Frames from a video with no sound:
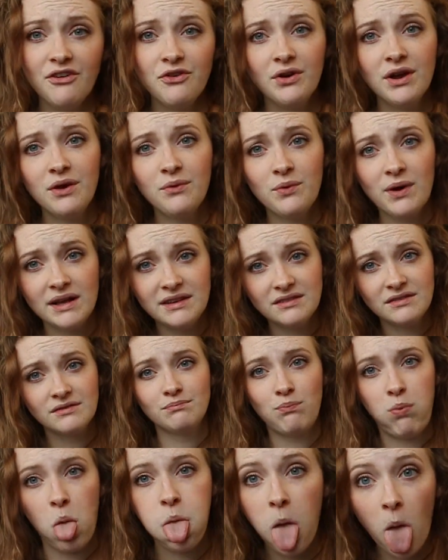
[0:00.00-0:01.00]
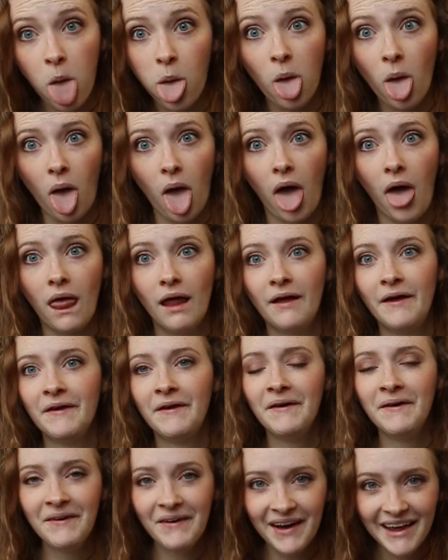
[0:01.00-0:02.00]
a great rest.
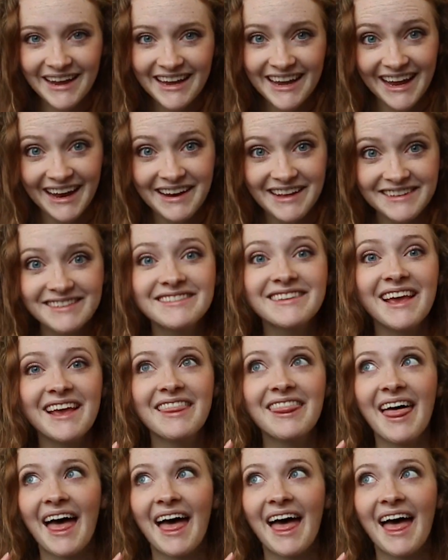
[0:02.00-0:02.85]
Why can't I say